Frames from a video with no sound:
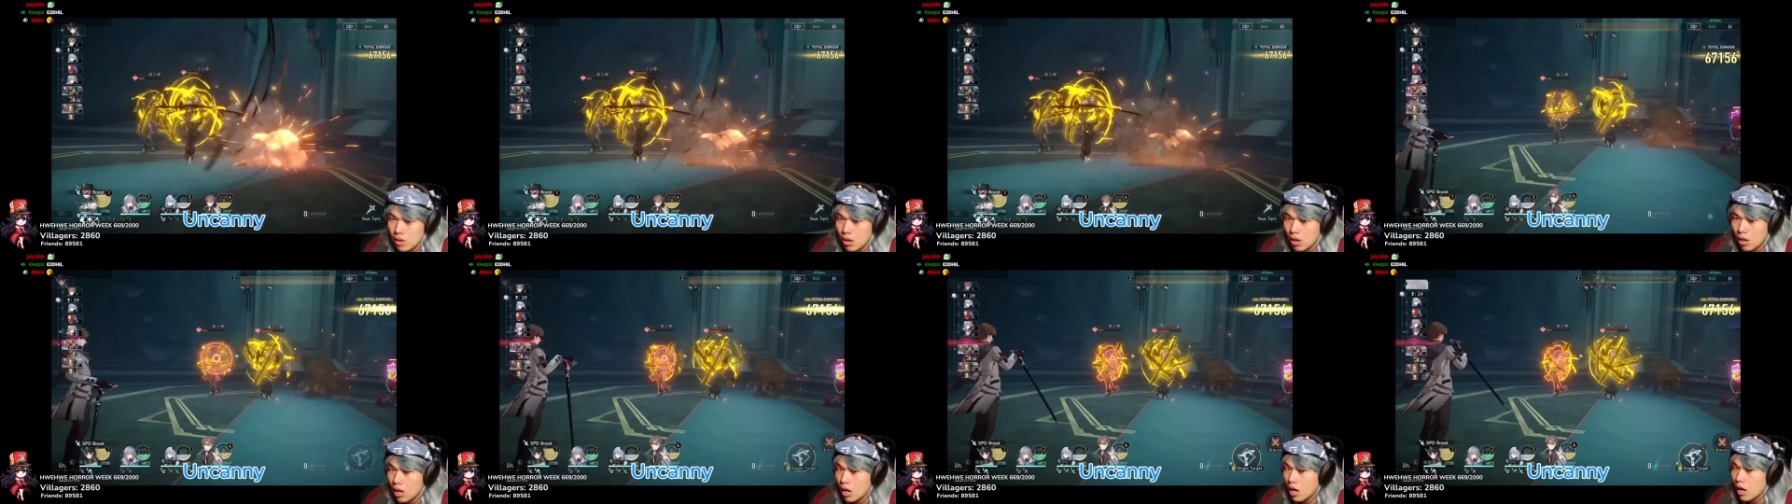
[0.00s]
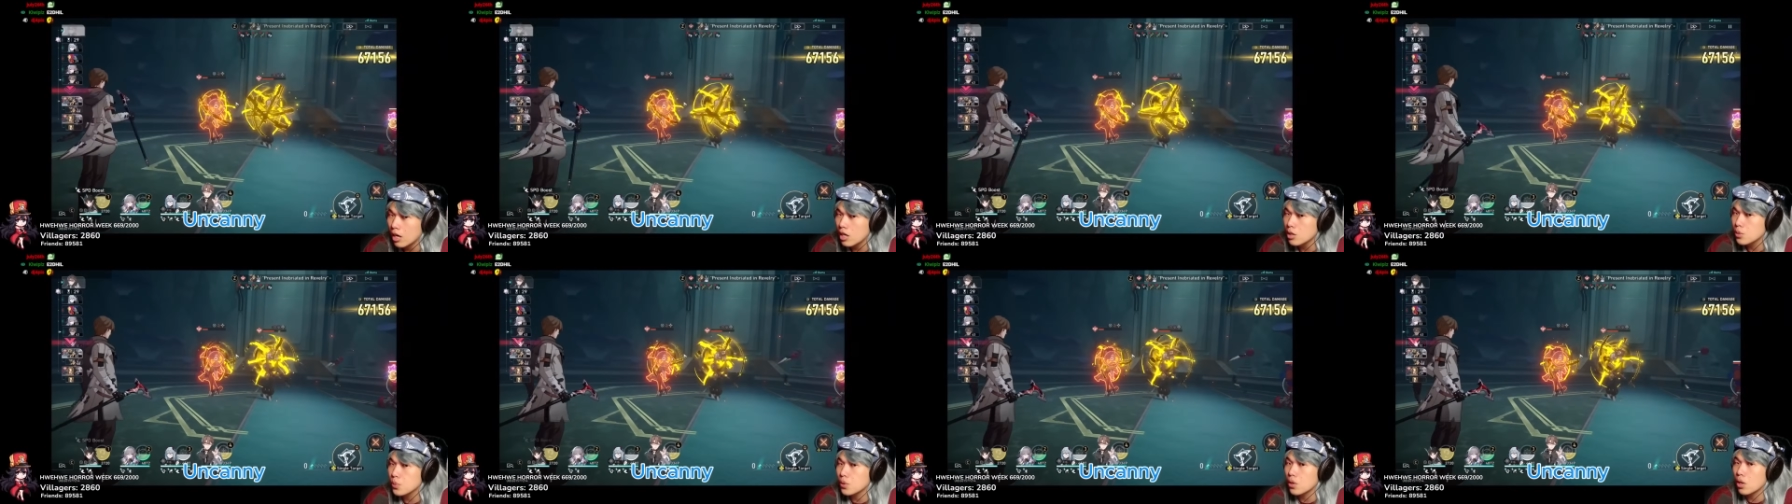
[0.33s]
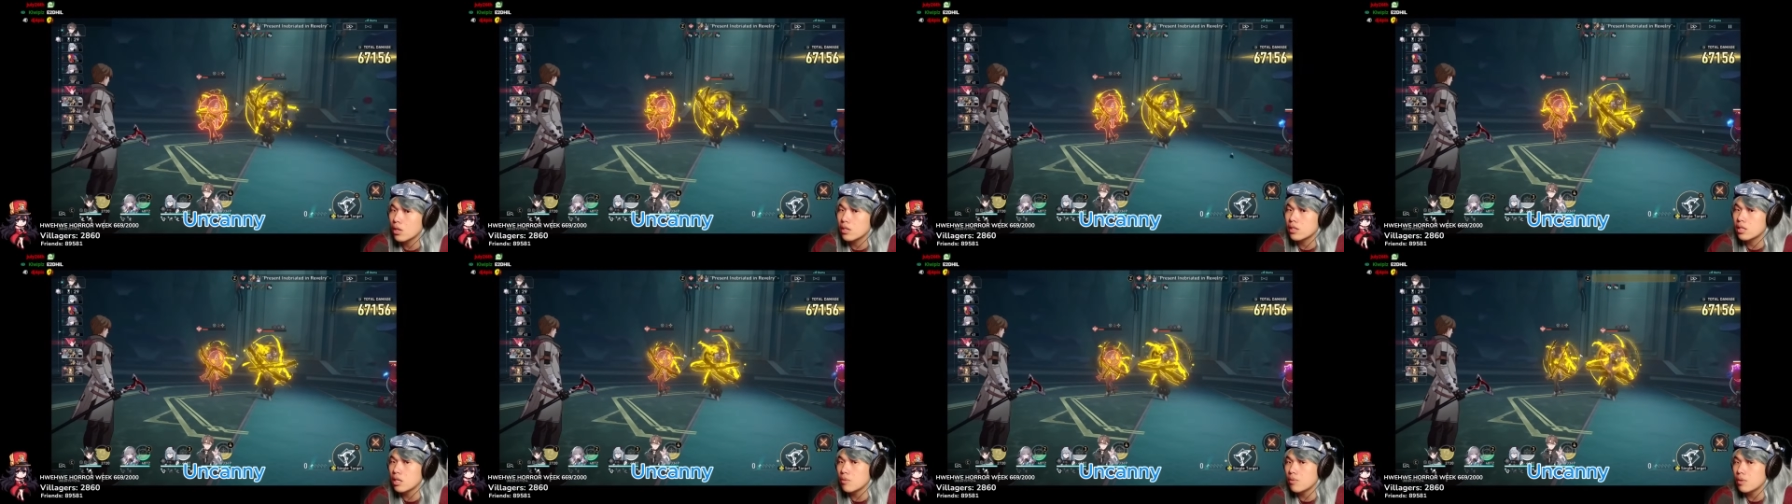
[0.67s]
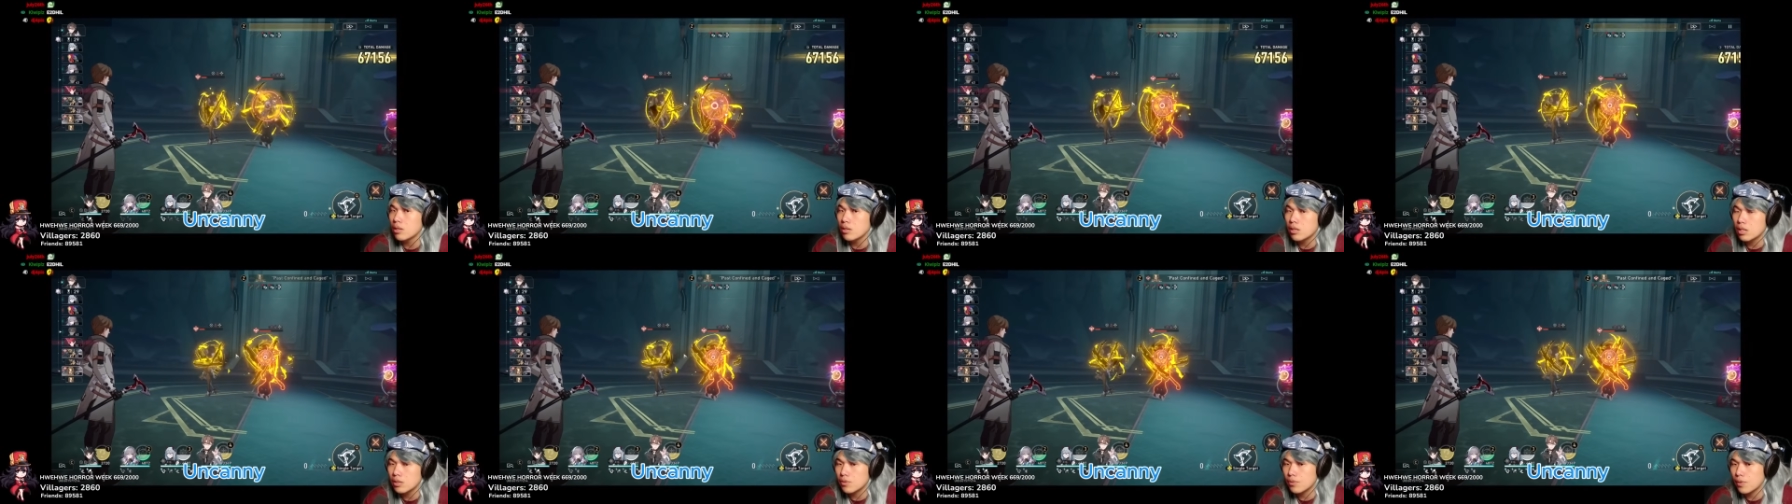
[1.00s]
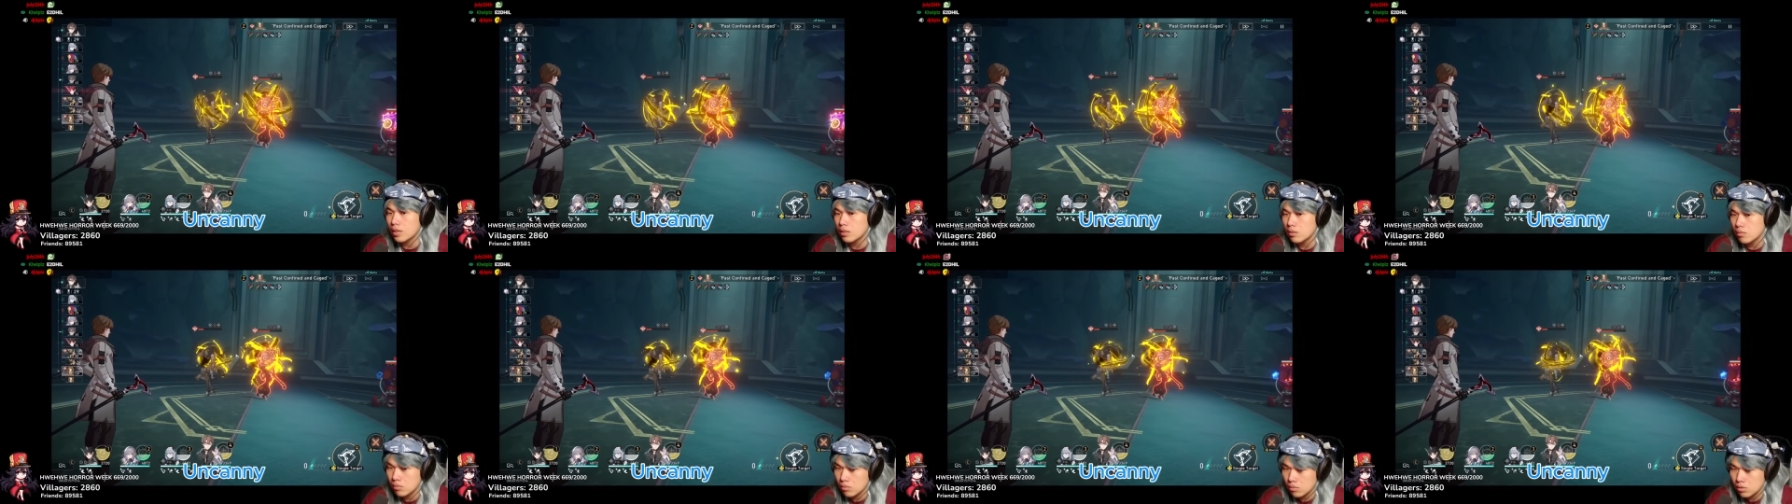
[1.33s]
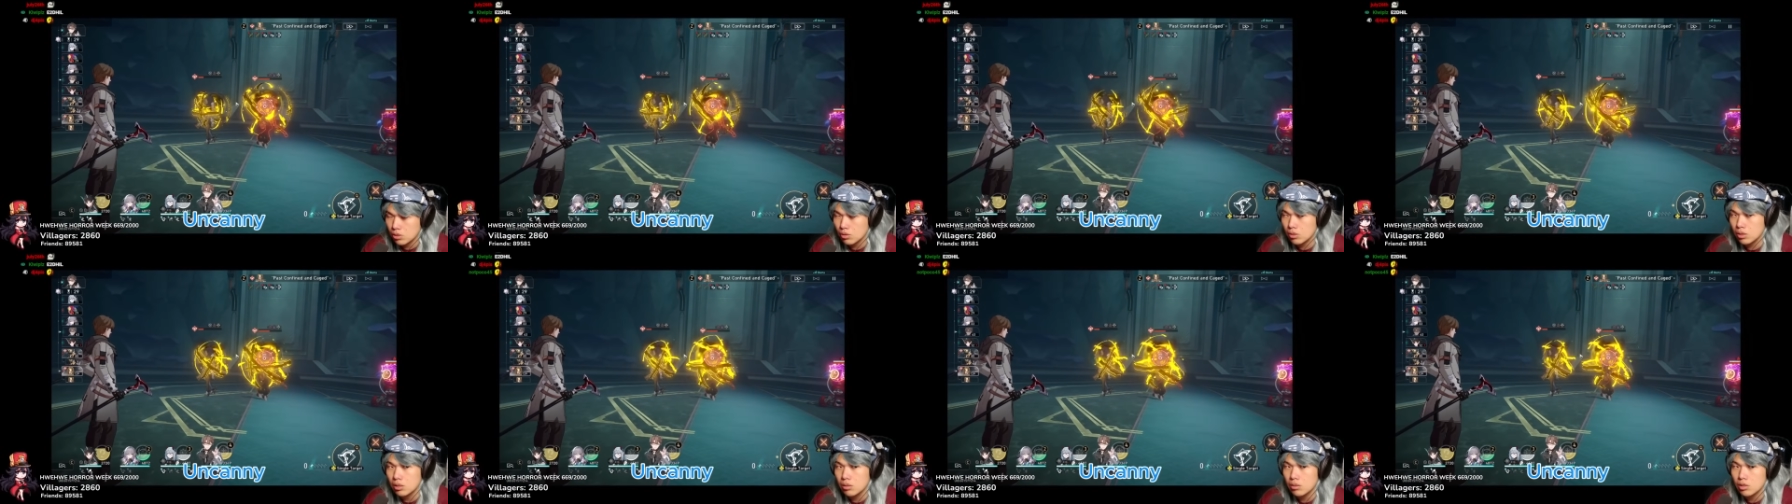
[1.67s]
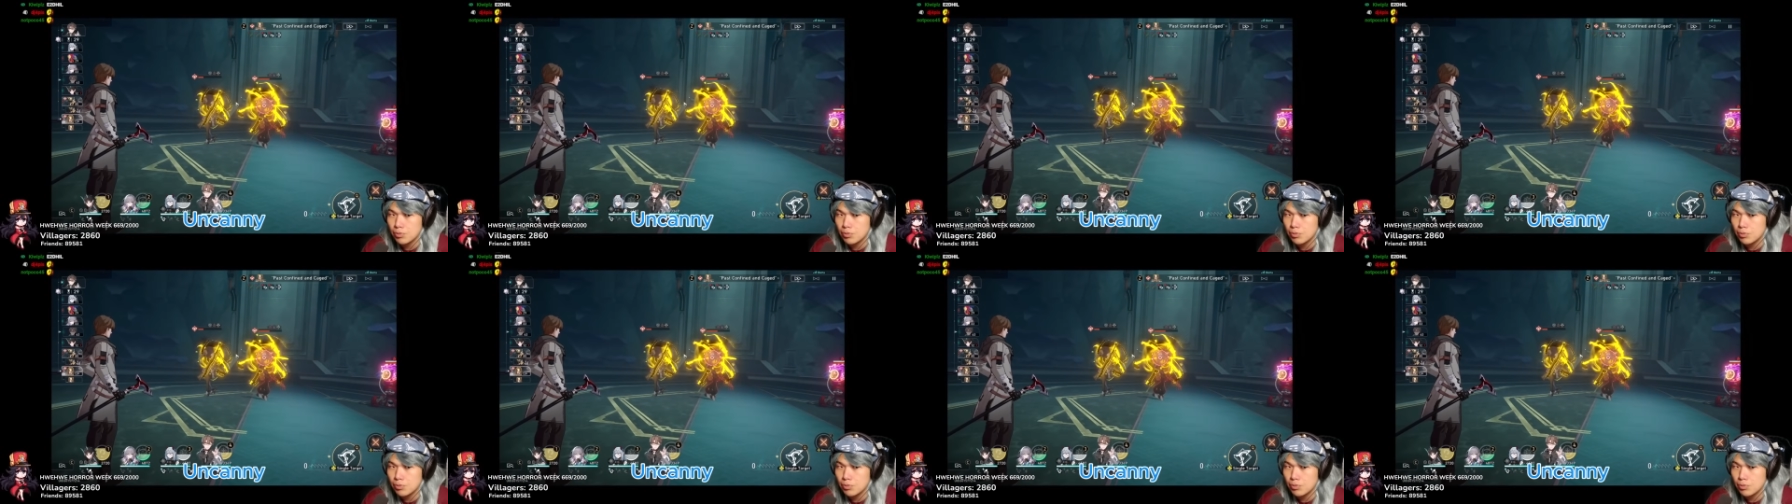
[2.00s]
Alright, we got a TV. It's fine. It's good.